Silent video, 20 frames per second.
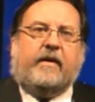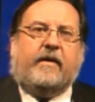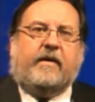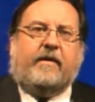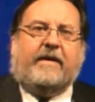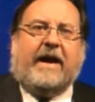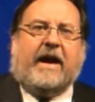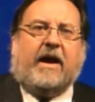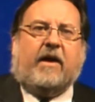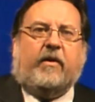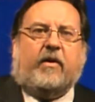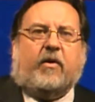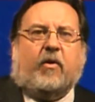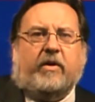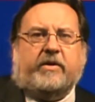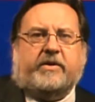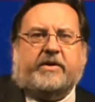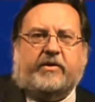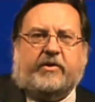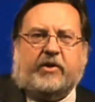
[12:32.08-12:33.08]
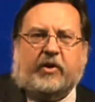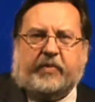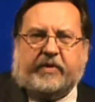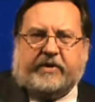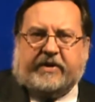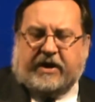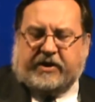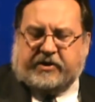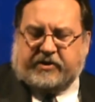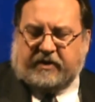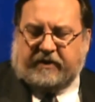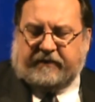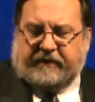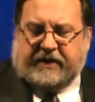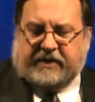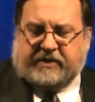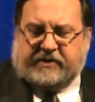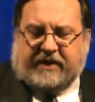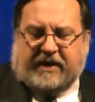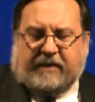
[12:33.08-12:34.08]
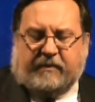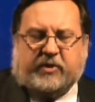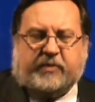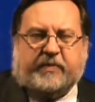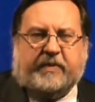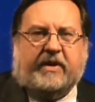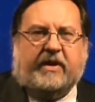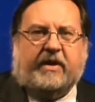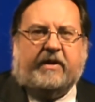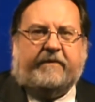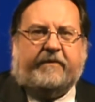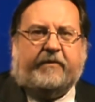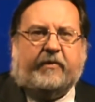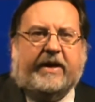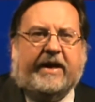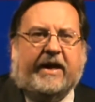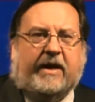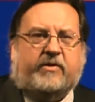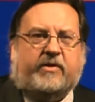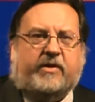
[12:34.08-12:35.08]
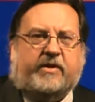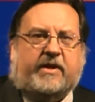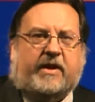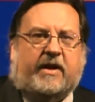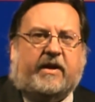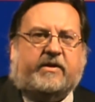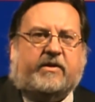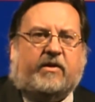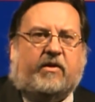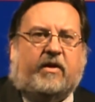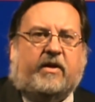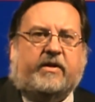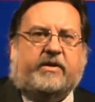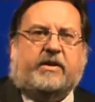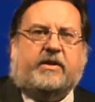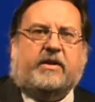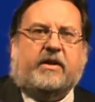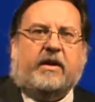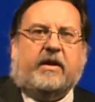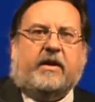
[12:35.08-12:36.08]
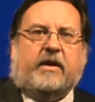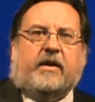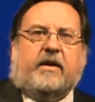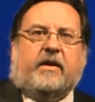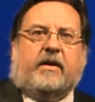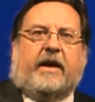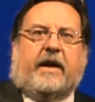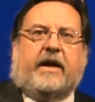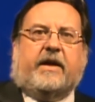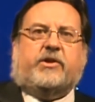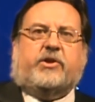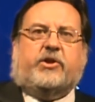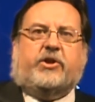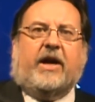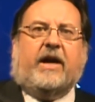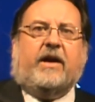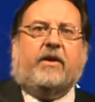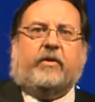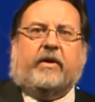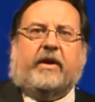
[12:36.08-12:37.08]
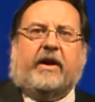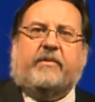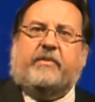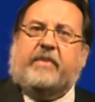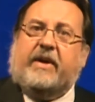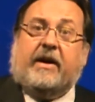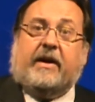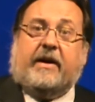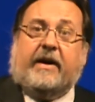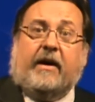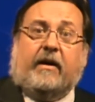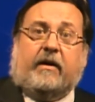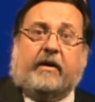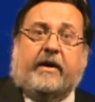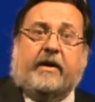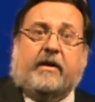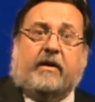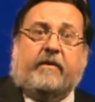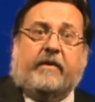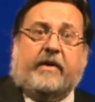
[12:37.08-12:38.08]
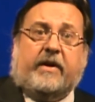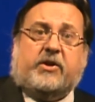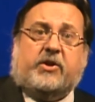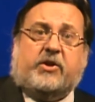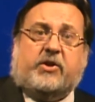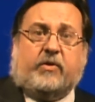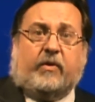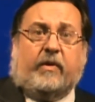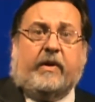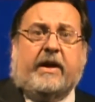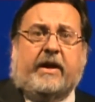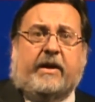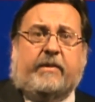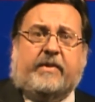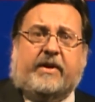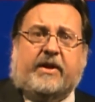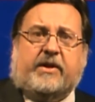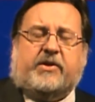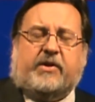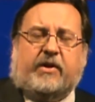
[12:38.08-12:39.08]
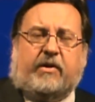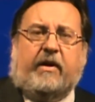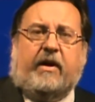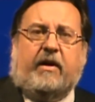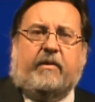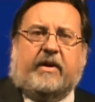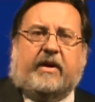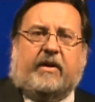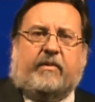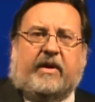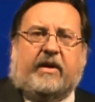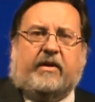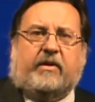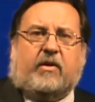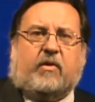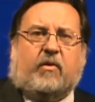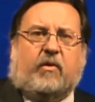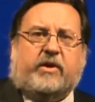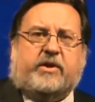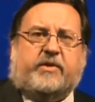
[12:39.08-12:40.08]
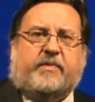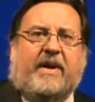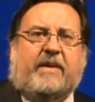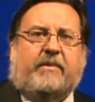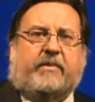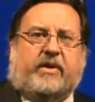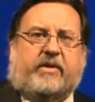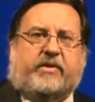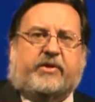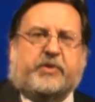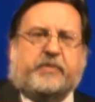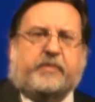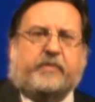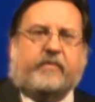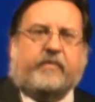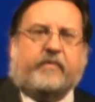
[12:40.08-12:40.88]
Now, the court's interpretation of the Establishment and Free Exercise Clauses has generally been an area of extreme disagreement among the court's members.